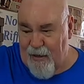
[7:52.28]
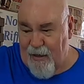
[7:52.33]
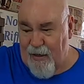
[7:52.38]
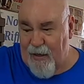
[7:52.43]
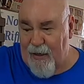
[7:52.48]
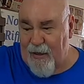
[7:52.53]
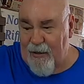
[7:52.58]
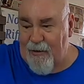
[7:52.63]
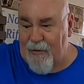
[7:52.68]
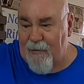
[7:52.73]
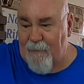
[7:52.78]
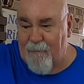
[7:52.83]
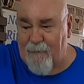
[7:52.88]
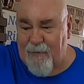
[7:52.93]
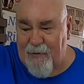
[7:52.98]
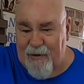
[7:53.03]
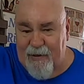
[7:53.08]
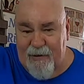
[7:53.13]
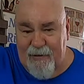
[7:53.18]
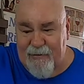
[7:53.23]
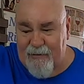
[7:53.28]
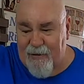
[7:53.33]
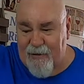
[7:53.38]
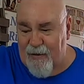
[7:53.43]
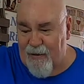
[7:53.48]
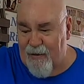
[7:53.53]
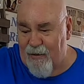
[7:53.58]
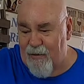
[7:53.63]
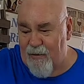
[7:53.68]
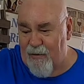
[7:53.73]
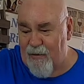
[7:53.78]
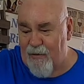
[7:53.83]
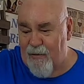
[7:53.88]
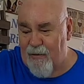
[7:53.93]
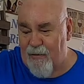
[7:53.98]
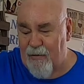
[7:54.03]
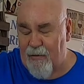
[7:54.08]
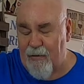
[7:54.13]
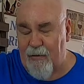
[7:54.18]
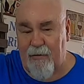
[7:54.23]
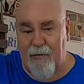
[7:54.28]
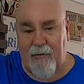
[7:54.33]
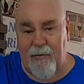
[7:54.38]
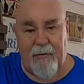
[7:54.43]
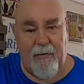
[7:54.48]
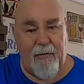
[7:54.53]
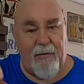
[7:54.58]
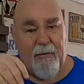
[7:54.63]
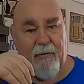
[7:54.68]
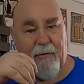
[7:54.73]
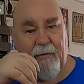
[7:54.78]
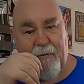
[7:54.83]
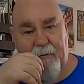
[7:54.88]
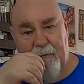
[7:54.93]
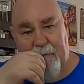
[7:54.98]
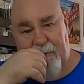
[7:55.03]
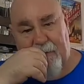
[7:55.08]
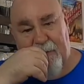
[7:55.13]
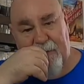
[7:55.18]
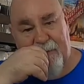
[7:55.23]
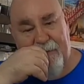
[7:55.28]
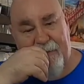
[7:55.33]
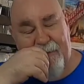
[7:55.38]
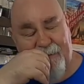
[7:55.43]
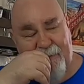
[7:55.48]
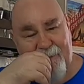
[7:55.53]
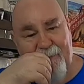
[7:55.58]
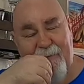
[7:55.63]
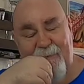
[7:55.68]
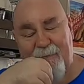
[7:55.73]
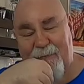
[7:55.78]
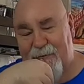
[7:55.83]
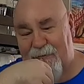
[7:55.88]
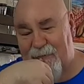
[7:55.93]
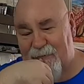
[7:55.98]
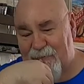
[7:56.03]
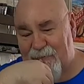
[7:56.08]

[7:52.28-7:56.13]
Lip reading: I think I paid, I can't remember,